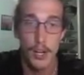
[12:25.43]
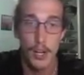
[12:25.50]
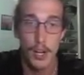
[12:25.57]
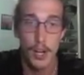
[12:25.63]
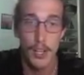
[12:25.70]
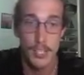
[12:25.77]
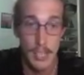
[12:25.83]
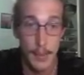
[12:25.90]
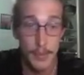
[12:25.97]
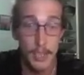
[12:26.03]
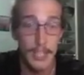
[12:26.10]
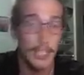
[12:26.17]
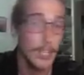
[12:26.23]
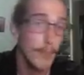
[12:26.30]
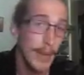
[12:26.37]
stomp the
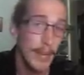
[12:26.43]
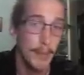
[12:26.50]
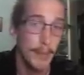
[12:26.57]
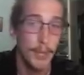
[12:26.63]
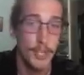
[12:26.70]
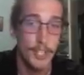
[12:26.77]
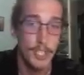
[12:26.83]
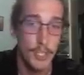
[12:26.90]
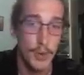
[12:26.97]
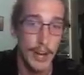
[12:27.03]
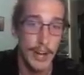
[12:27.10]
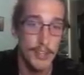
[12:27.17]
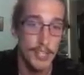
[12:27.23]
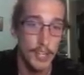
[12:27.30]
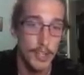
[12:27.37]
leg to the mat and pushing so our
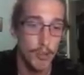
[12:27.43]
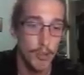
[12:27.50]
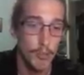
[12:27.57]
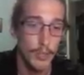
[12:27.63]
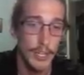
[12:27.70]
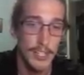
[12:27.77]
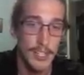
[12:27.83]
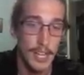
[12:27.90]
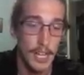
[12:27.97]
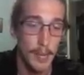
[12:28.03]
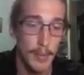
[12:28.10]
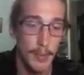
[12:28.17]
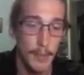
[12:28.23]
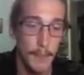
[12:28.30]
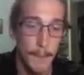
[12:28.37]
outside shoulder blade is
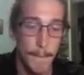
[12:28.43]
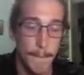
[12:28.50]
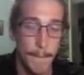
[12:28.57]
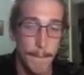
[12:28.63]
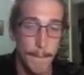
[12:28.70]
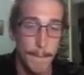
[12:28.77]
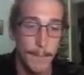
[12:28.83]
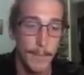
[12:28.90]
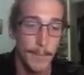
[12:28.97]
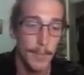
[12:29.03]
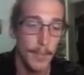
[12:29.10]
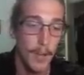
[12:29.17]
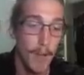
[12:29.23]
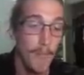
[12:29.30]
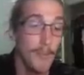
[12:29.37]
up.
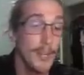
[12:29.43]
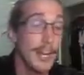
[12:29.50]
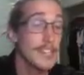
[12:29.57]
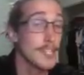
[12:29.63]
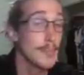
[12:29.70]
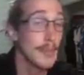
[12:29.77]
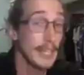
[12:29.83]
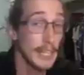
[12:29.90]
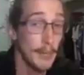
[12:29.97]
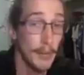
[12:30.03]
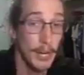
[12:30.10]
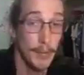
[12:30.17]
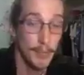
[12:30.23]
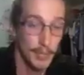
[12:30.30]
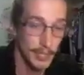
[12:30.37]
Hopefully you guys are picking up what
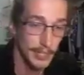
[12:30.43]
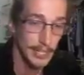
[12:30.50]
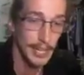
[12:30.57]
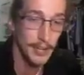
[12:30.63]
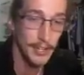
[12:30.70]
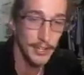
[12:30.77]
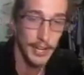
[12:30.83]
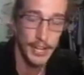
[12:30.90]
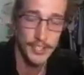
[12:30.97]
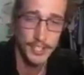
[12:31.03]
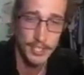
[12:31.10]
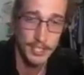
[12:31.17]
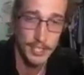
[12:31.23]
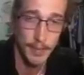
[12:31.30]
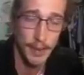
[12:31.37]
I'm putting down and I'm
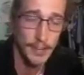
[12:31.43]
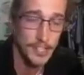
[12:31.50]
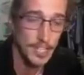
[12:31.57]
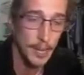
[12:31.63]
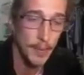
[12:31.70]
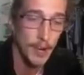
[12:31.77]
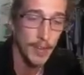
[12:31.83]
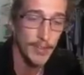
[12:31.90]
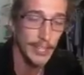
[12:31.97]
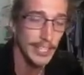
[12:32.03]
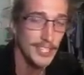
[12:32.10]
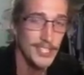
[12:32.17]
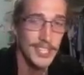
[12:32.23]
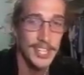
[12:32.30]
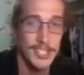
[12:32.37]
not just coming off like
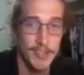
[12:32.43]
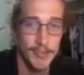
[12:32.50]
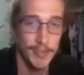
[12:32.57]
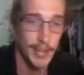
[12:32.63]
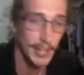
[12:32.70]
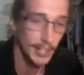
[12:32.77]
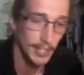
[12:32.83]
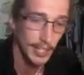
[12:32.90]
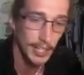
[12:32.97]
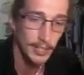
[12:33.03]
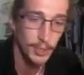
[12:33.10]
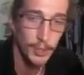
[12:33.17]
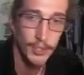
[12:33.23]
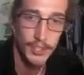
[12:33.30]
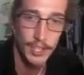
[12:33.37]
a schizophrenic
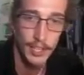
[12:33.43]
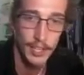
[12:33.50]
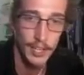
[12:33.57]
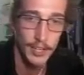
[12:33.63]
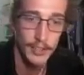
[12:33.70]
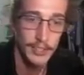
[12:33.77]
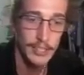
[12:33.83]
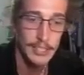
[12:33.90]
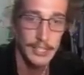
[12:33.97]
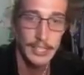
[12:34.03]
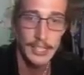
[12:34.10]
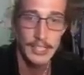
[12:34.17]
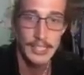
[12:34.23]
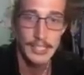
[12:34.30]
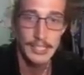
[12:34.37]
lunatic here,
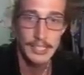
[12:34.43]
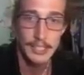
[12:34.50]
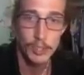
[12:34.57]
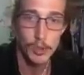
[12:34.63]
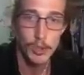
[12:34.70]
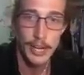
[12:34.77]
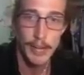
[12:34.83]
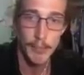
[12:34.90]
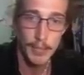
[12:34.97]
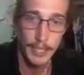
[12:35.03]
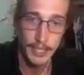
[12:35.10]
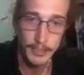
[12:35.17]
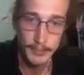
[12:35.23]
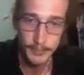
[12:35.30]
rambling.